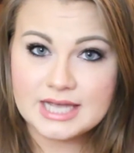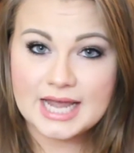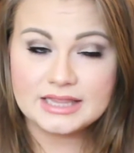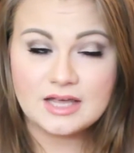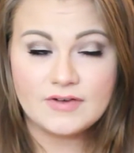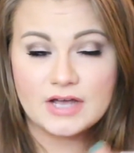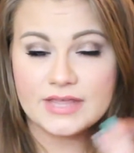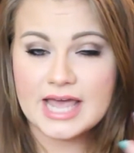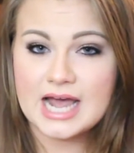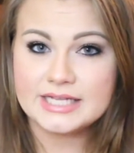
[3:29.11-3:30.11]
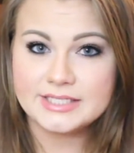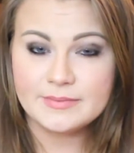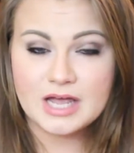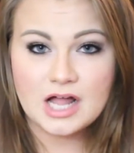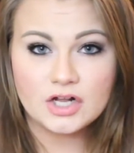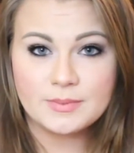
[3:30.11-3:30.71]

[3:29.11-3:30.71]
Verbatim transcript: I love how they add some color,